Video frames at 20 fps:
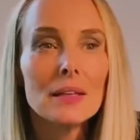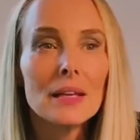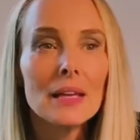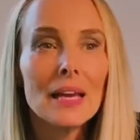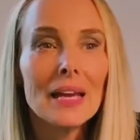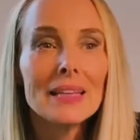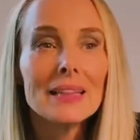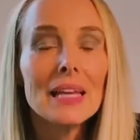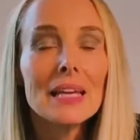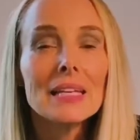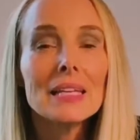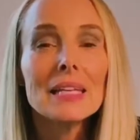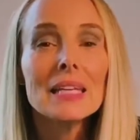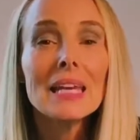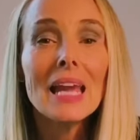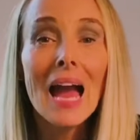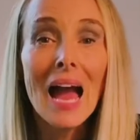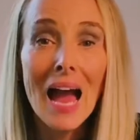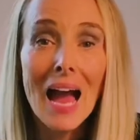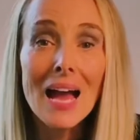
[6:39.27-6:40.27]
And that
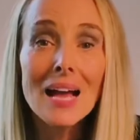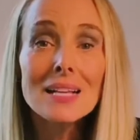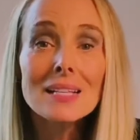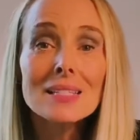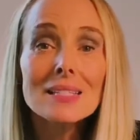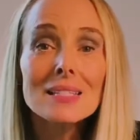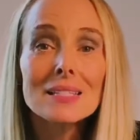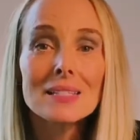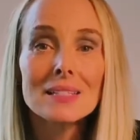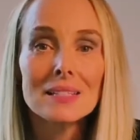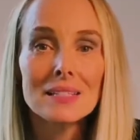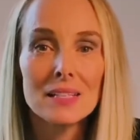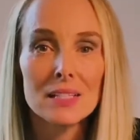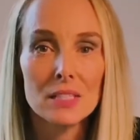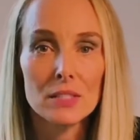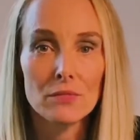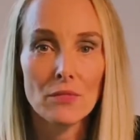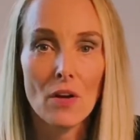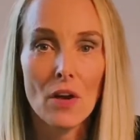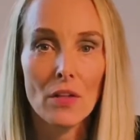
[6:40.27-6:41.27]
he asked his
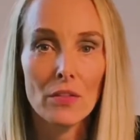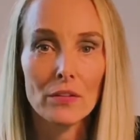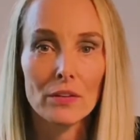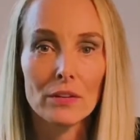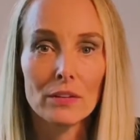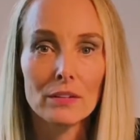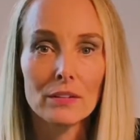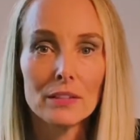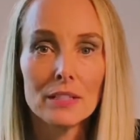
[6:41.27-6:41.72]
Father,